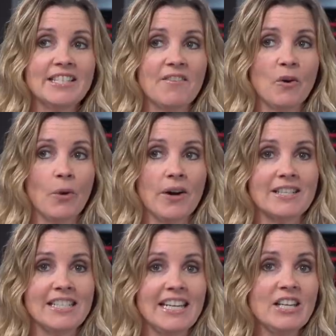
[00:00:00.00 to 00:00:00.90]

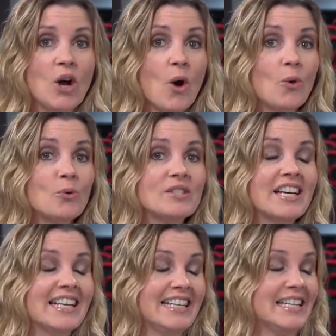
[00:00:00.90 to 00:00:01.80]
self-awareness. He knows
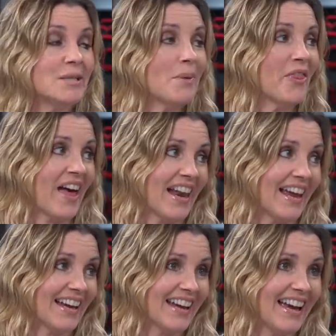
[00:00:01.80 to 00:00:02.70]
he's
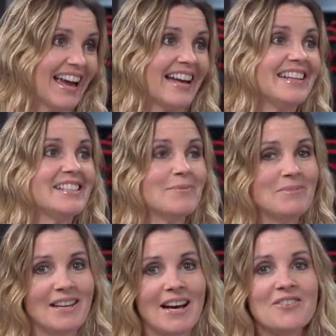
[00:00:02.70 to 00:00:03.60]
pathetic, and
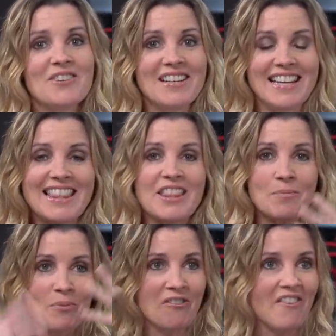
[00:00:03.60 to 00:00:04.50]
underneath the
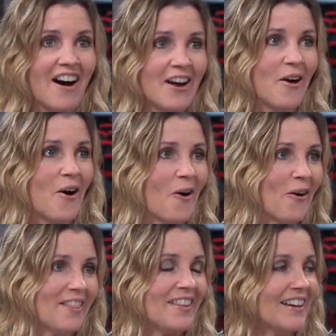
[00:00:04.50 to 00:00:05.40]
bravado
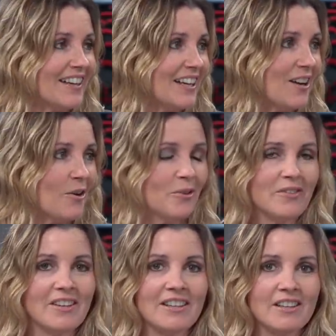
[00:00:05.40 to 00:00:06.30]
and the you know
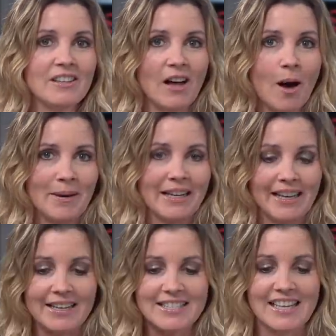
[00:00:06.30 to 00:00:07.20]
the
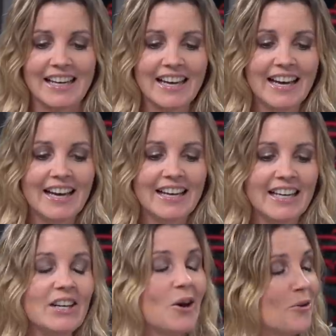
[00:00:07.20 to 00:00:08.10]
glommingness, like
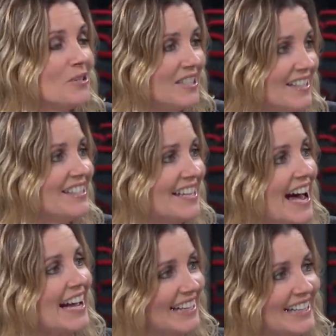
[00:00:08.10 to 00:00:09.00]
he knows he's
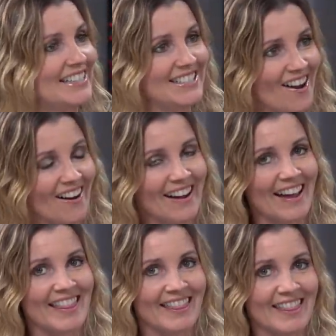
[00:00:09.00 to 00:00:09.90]
sad and he's stuck,
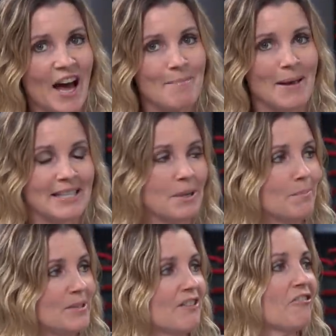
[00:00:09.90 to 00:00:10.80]
and that makes
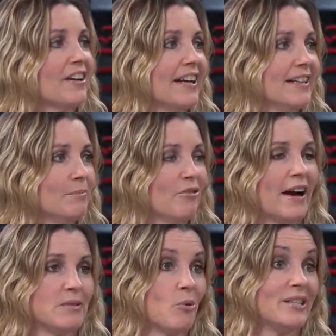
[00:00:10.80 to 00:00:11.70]
him different and
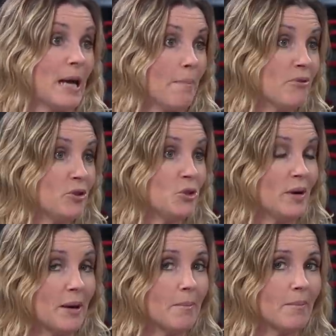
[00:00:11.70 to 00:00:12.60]
provides more depth to
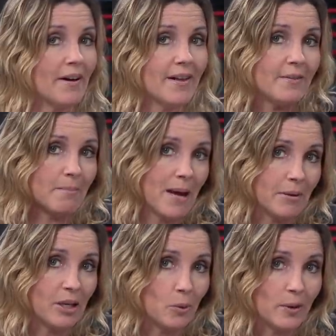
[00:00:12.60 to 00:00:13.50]
him than
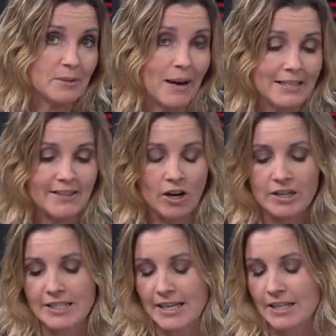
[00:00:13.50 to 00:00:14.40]
maybe you expect at the
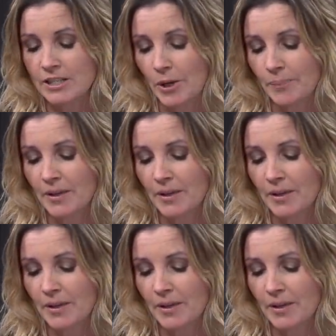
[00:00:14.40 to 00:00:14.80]
onset. So,